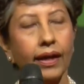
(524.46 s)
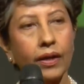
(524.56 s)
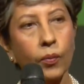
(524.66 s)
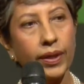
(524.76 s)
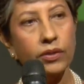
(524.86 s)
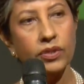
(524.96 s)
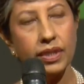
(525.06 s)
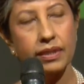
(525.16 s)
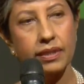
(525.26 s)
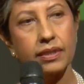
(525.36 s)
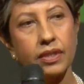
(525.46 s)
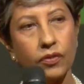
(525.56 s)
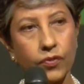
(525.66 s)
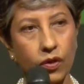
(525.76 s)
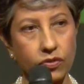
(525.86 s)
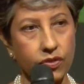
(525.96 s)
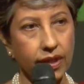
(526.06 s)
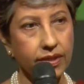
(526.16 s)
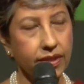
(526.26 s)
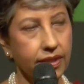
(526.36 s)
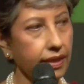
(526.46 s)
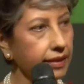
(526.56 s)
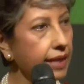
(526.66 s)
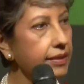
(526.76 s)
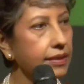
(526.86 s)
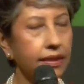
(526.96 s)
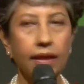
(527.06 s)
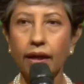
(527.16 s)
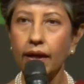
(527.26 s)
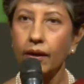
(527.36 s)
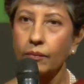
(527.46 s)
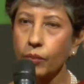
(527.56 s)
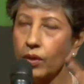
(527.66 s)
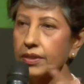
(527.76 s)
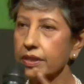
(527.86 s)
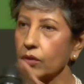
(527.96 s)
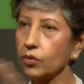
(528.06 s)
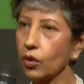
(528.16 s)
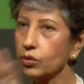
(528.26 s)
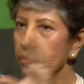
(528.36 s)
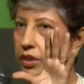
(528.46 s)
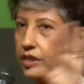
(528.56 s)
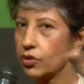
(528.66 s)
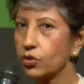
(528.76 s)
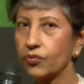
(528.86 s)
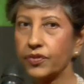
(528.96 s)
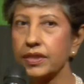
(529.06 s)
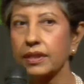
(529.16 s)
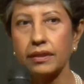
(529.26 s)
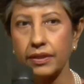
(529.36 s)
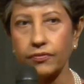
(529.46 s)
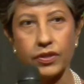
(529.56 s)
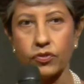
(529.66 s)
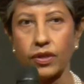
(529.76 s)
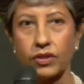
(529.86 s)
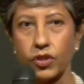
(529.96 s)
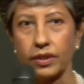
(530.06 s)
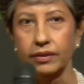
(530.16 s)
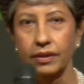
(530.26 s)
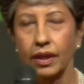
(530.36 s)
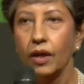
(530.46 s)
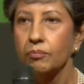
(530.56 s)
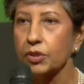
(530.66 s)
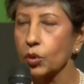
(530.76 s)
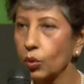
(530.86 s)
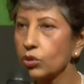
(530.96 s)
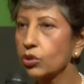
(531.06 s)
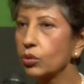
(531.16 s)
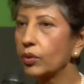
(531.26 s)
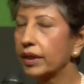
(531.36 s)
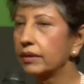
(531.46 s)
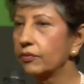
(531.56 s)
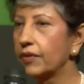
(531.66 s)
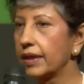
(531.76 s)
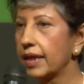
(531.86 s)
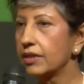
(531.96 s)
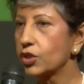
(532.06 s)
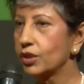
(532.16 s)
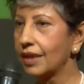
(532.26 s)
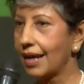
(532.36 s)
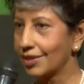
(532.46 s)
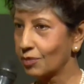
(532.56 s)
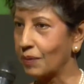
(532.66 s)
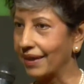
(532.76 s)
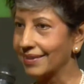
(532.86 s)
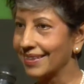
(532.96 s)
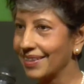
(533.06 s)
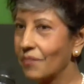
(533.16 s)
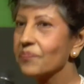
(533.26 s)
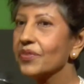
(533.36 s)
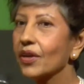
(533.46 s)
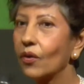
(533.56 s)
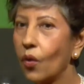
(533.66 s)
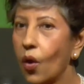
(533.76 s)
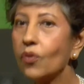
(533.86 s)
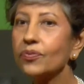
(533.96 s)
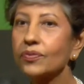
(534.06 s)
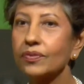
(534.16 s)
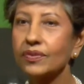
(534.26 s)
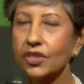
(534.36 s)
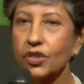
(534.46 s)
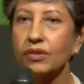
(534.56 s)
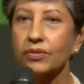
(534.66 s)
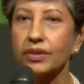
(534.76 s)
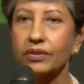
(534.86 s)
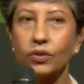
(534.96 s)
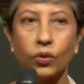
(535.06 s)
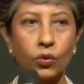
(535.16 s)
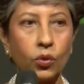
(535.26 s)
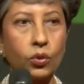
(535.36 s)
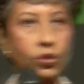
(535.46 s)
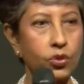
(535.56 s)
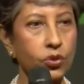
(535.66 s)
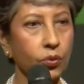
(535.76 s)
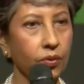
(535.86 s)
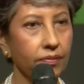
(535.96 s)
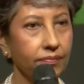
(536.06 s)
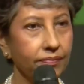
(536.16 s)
Now, when you see the city of contrasts, that boils down not only just to physical infrastructure, but also in the financial aspect of the children who go to school.